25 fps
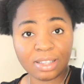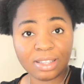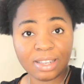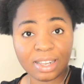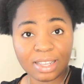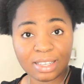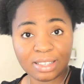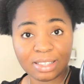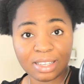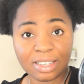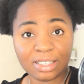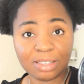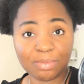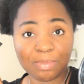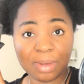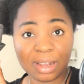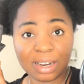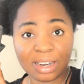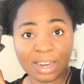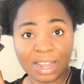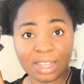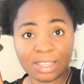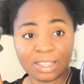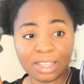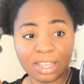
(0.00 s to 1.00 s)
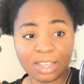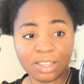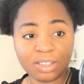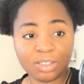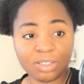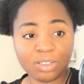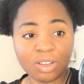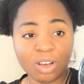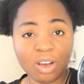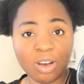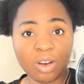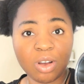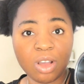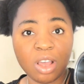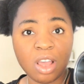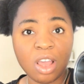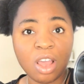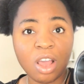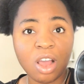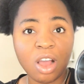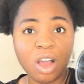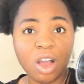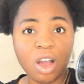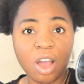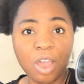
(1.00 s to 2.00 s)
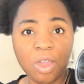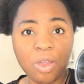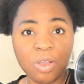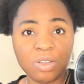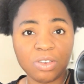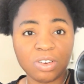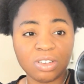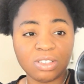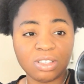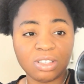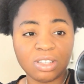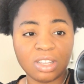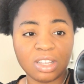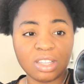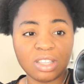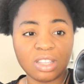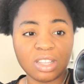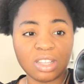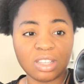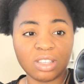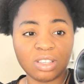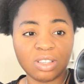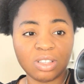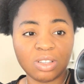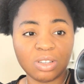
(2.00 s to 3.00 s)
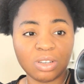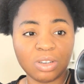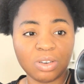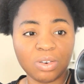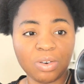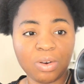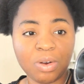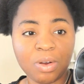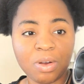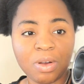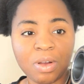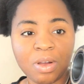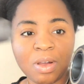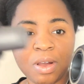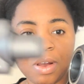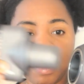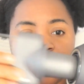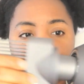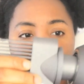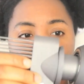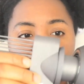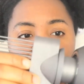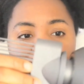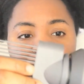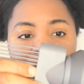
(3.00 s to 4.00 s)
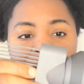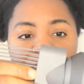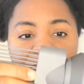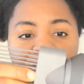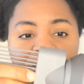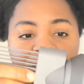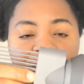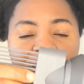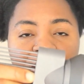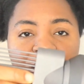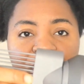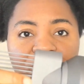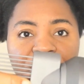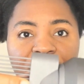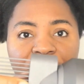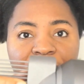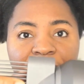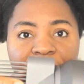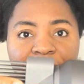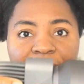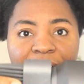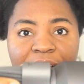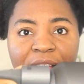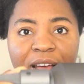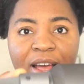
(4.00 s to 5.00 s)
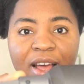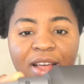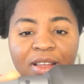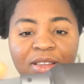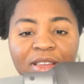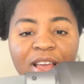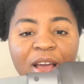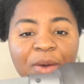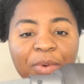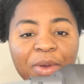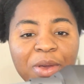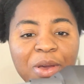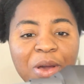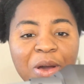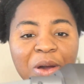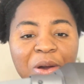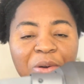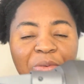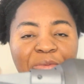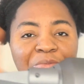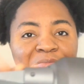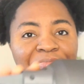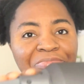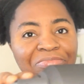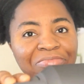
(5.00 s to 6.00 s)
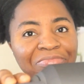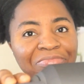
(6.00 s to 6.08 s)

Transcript: This is magnetic, so all you just need is to pop this in, and here we go.